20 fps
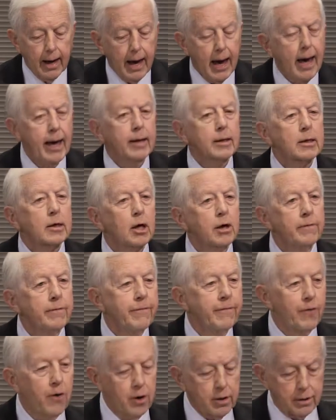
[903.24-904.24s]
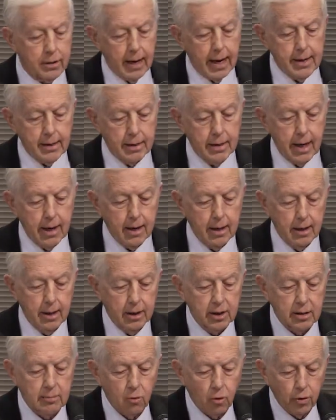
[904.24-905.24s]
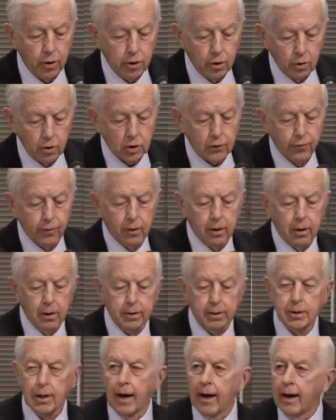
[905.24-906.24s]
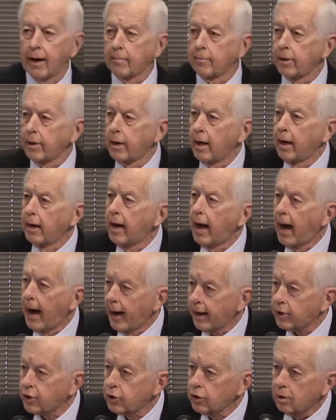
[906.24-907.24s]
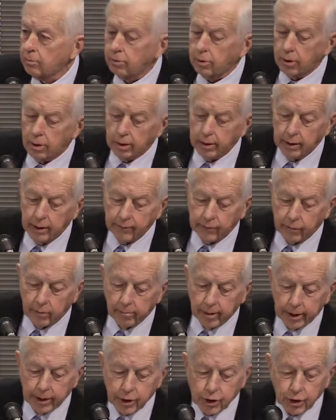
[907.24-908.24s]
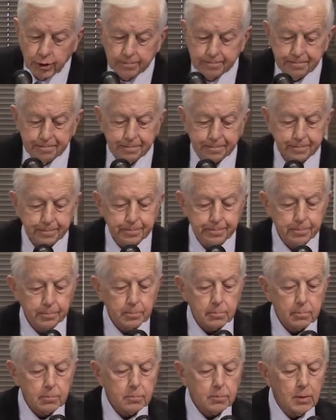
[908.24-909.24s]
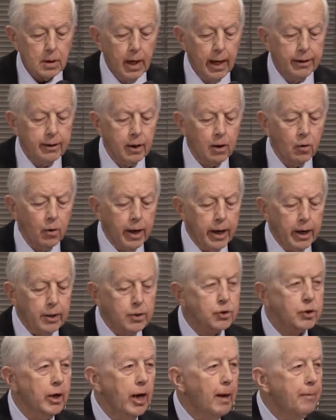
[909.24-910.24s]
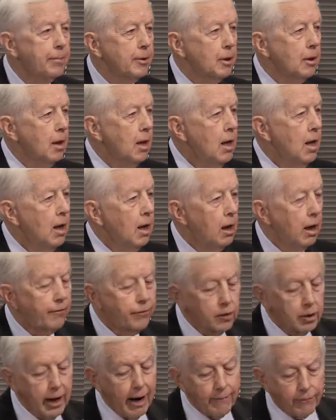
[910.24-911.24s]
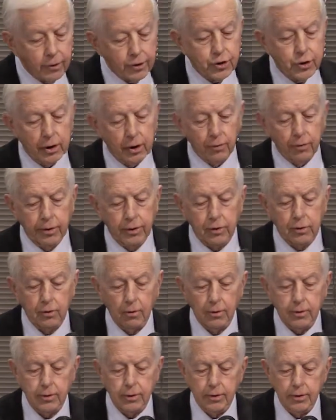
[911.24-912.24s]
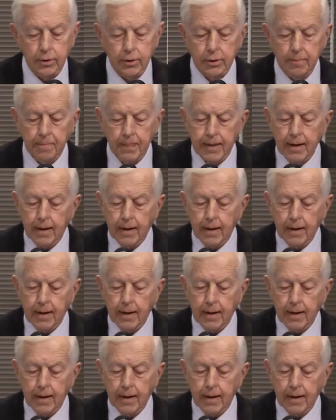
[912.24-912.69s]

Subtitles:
and convert that data into more useful, timely, and actionable information. And a great example of leveraging resources